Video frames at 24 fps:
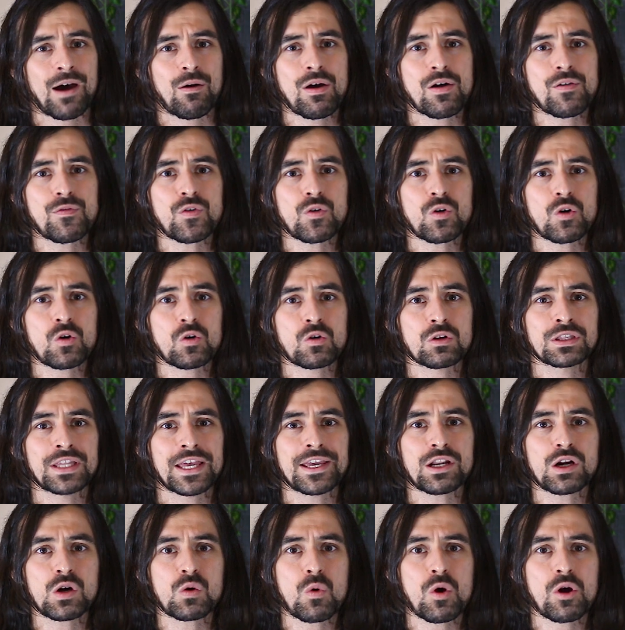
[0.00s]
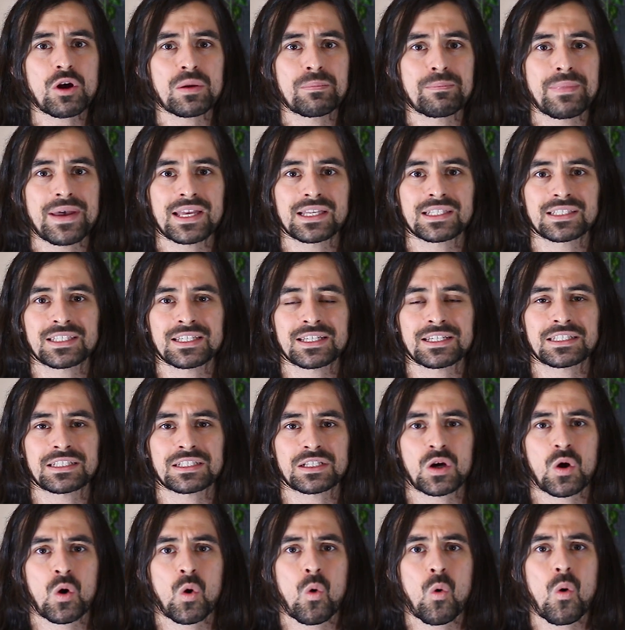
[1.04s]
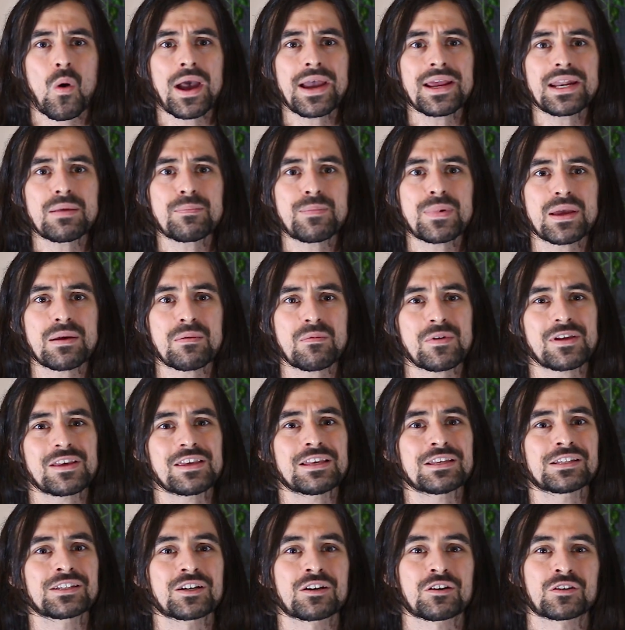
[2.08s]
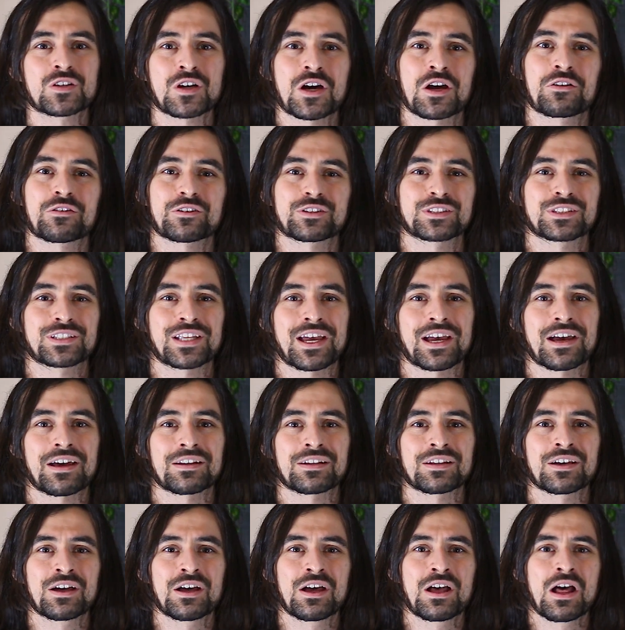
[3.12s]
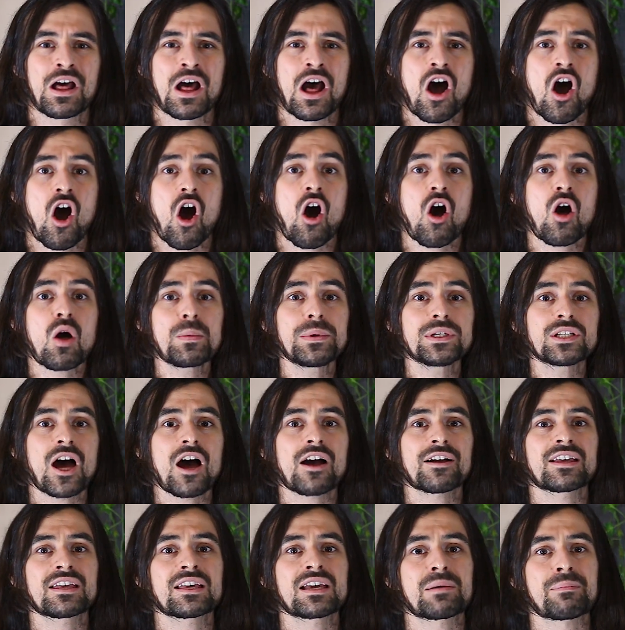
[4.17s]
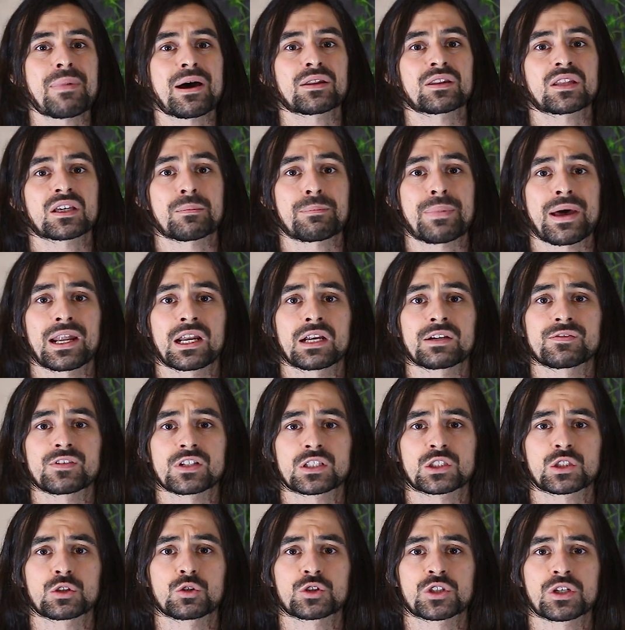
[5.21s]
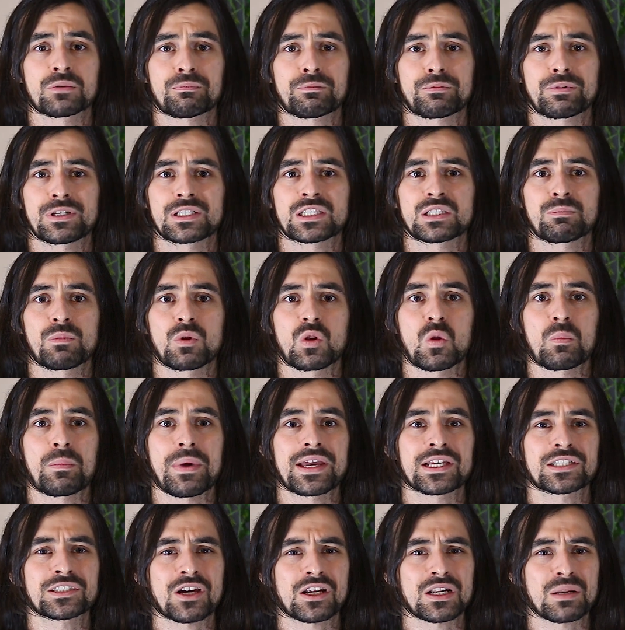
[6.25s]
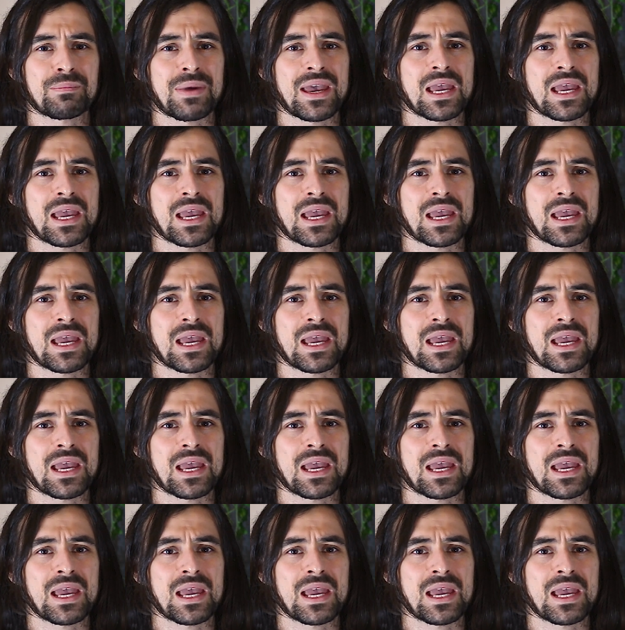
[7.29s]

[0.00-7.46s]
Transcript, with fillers: However, later work makes it quite a bit easier to understand. I'll be talking about the competitive exclusion principle based on a